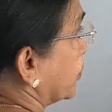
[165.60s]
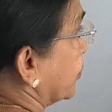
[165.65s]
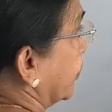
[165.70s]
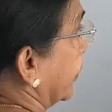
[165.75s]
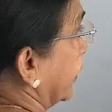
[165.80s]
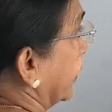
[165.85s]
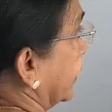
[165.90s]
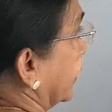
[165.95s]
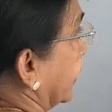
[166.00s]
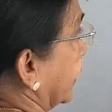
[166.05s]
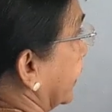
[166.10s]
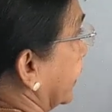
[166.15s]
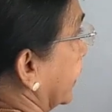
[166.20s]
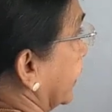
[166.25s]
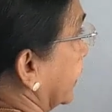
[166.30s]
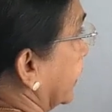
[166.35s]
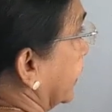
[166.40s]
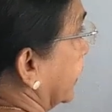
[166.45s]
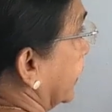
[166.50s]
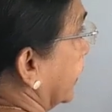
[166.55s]

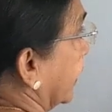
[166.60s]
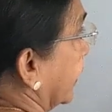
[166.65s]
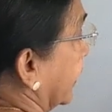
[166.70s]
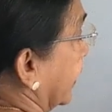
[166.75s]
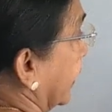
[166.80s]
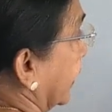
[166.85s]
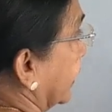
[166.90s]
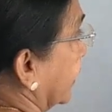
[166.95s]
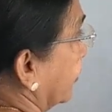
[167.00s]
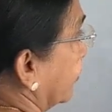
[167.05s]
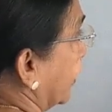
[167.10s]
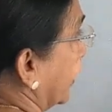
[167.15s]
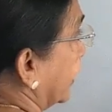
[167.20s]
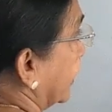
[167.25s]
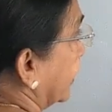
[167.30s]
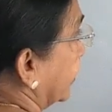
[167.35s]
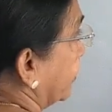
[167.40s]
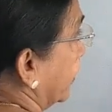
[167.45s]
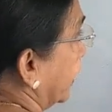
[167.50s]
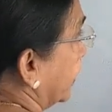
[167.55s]
20
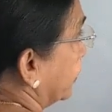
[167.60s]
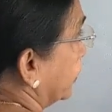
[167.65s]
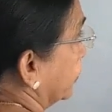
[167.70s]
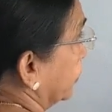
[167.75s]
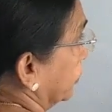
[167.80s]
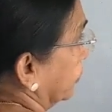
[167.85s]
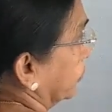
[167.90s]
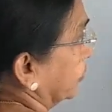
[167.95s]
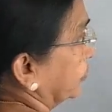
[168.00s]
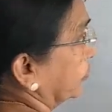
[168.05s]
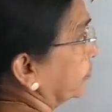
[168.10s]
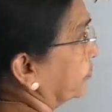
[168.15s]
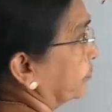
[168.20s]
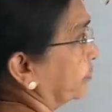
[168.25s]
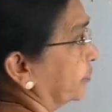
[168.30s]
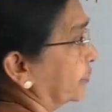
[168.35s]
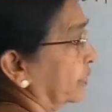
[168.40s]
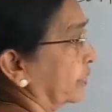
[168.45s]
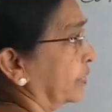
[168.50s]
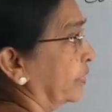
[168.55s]
divided by 2.
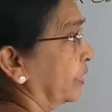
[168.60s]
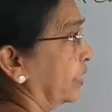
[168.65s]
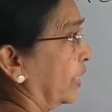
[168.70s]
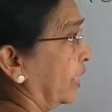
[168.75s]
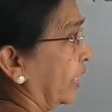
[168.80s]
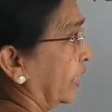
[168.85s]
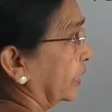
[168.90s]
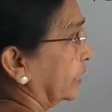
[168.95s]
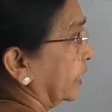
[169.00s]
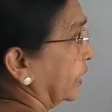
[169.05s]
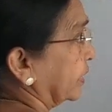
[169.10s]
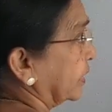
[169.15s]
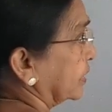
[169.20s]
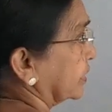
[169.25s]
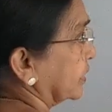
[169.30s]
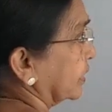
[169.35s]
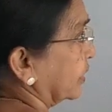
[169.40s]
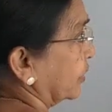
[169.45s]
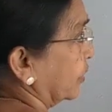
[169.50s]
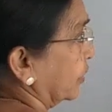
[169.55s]
That
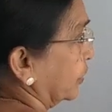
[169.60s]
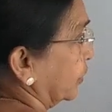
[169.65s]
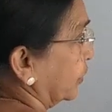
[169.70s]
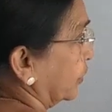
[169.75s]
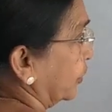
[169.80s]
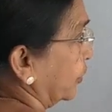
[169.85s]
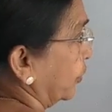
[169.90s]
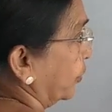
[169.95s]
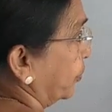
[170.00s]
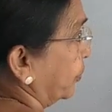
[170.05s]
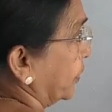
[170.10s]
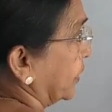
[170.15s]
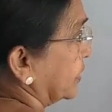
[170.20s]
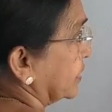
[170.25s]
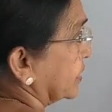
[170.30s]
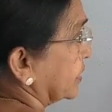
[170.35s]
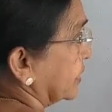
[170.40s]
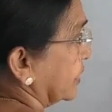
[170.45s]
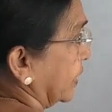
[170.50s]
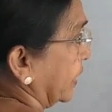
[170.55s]
is equal to
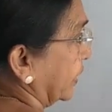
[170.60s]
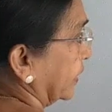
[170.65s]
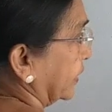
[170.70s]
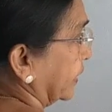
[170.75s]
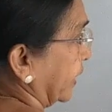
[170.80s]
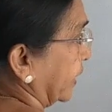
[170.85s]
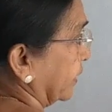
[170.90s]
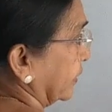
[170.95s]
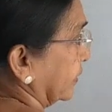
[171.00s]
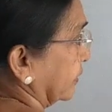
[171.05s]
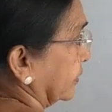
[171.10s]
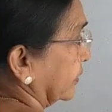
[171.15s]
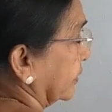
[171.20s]
rupees 10.